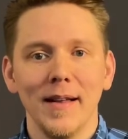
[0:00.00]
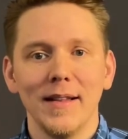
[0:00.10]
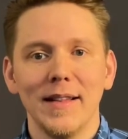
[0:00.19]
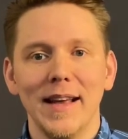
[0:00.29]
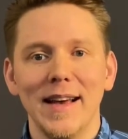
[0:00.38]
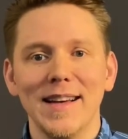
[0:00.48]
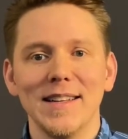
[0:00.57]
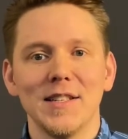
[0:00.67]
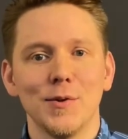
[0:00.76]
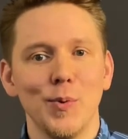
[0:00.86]
The
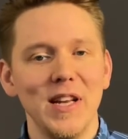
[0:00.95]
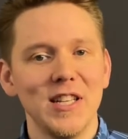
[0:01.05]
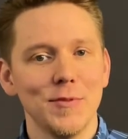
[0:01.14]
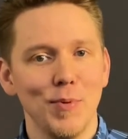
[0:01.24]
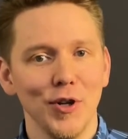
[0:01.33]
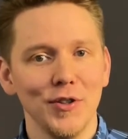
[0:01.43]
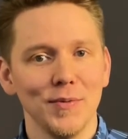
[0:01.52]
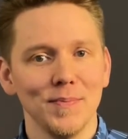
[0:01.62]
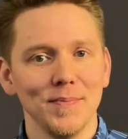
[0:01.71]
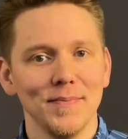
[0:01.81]
sweet spot
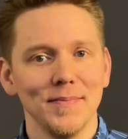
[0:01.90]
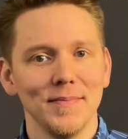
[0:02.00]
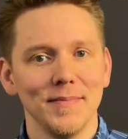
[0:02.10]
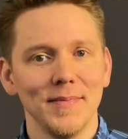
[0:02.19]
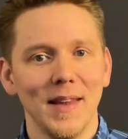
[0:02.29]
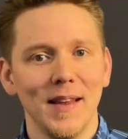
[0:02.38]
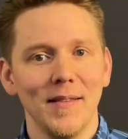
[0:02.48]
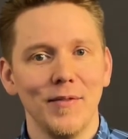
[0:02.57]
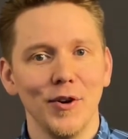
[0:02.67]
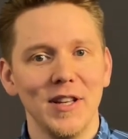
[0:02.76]

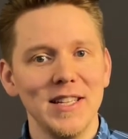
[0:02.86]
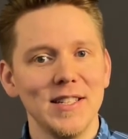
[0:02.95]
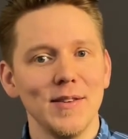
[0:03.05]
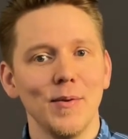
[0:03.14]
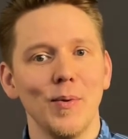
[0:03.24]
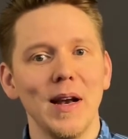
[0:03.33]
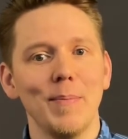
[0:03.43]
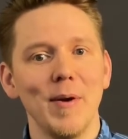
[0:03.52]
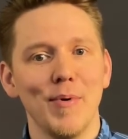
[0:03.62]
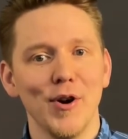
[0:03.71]
for this will
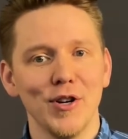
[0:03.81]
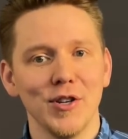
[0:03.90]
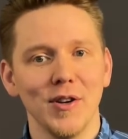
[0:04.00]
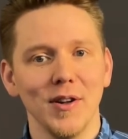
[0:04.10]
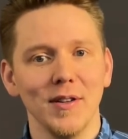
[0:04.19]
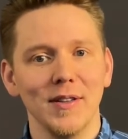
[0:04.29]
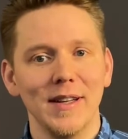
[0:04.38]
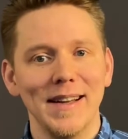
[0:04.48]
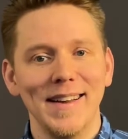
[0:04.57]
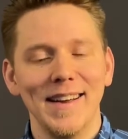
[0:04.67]
be personal
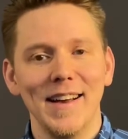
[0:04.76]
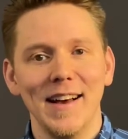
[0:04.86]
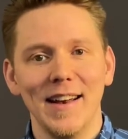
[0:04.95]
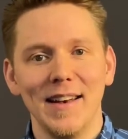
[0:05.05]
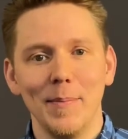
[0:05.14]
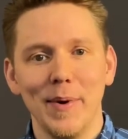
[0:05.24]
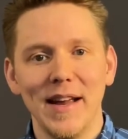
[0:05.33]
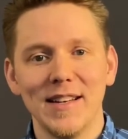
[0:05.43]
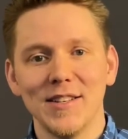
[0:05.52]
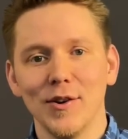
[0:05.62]
and
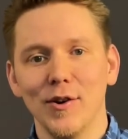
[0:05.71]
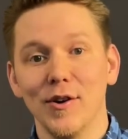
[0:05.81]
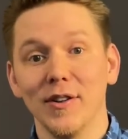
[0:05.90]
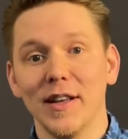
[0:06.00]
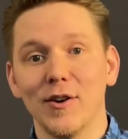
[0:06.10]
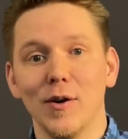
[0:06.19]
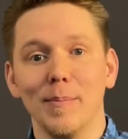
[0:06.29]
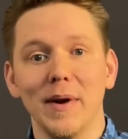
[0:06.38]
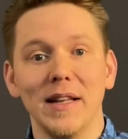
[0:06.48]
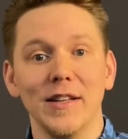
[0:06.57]
depends on the
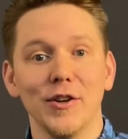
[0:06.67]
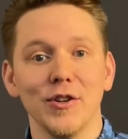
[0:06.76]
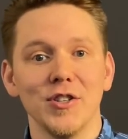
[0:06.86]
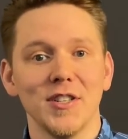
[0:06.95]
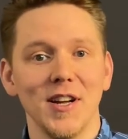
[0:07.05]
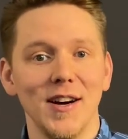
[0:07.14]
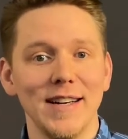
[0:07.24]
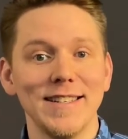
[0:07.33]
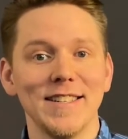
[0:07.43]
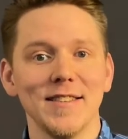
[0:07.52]
competitor's
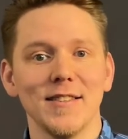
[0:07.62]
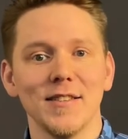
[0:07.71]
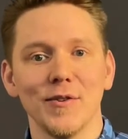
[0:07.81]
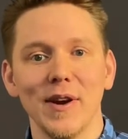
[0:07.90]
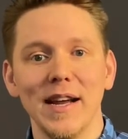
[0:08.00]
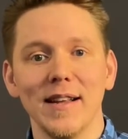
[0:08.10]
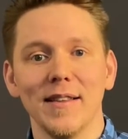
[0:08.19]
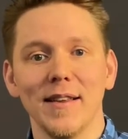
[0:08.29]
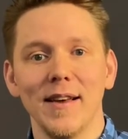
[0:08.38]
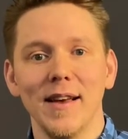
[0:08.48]
size,
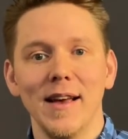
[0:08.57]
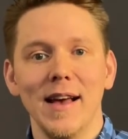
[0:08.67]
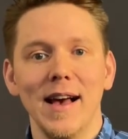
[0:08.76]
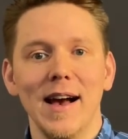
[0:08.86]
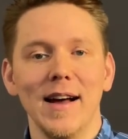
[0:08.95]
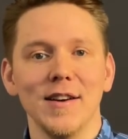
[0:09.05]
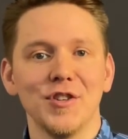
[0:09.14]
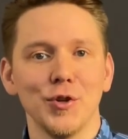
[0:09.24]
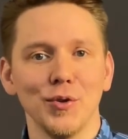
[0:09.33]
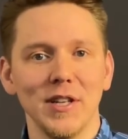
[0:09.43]
strength, and
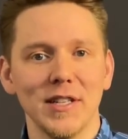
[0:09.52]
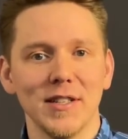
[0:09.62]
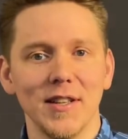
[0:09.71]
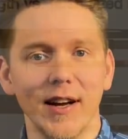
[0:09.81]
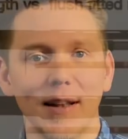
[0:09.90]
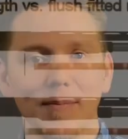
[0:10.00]
shooting style.